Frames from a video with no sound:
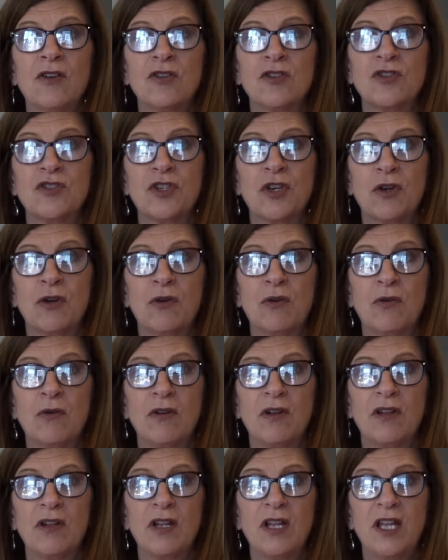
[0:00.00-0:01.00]
so
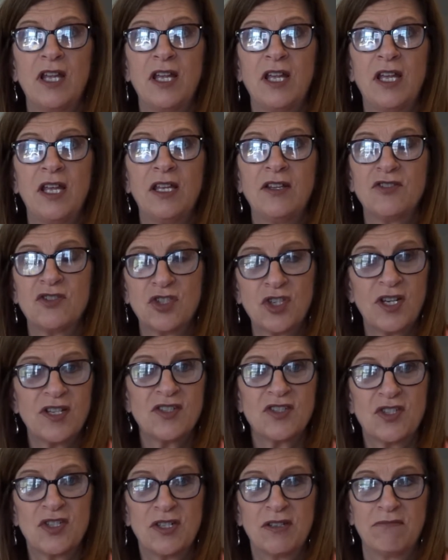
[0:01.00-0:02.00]

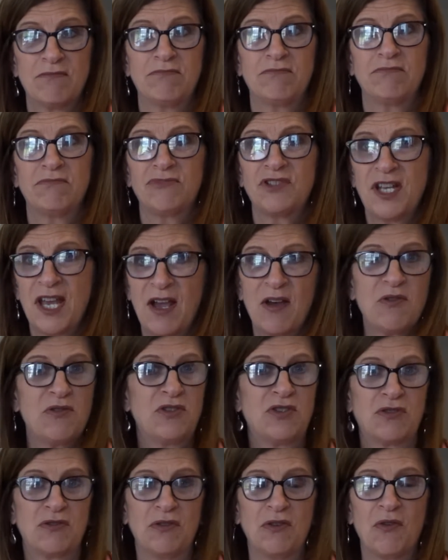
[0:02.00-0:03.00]
just tell the
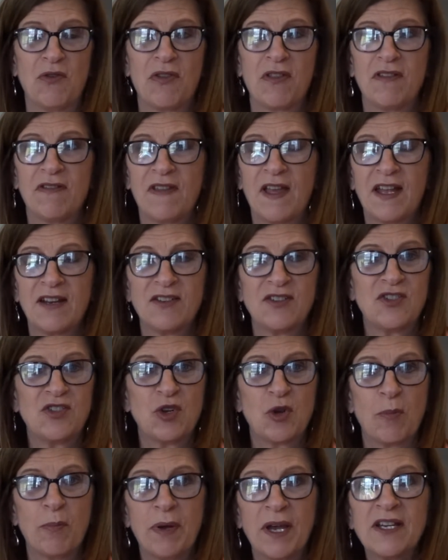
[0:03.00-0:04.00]
truth. That is
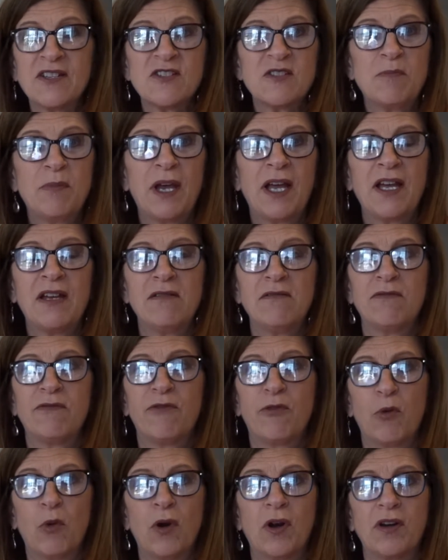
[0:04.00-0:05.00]
your best bet
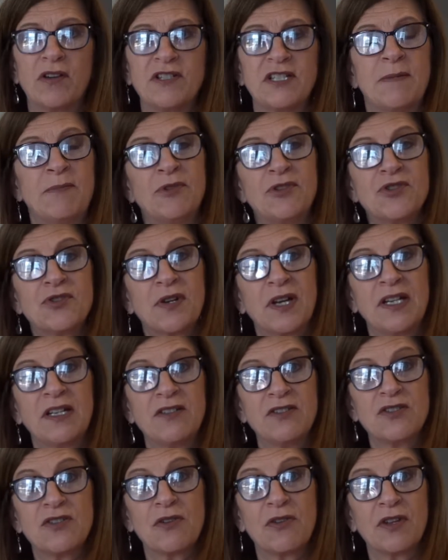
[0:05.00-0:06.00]
for
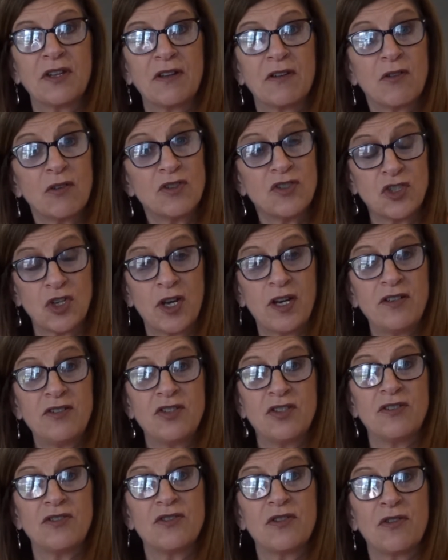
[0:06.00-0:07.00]
demonstrating to the judge
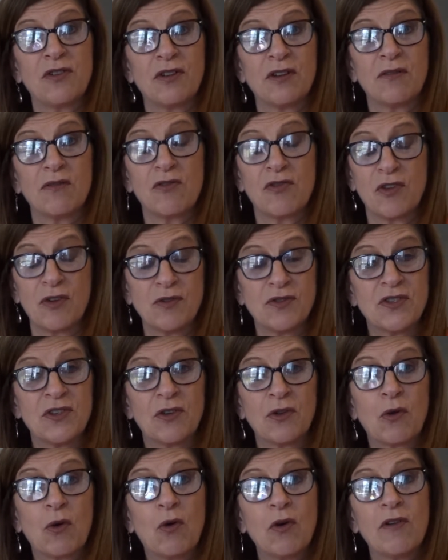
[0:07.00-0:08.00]
and to those in
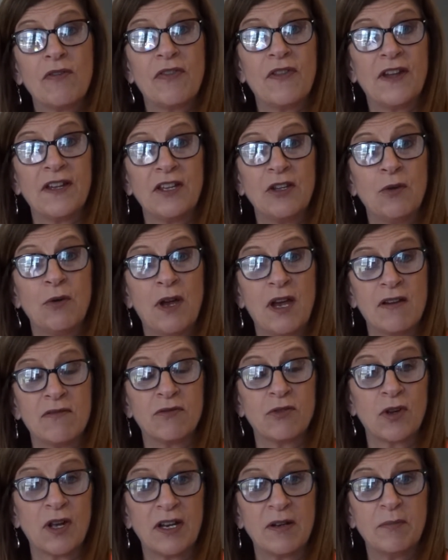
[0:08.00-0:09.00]
the court that you
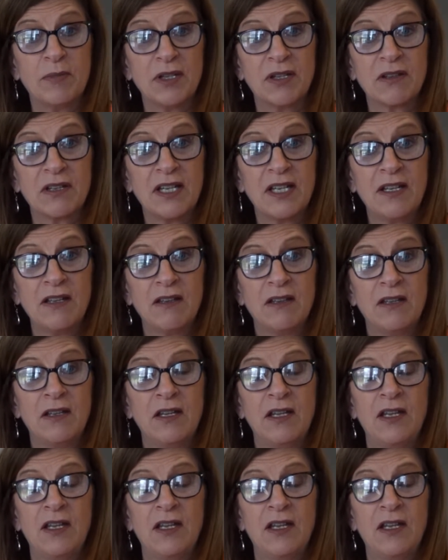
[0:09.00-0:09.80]
have credibility.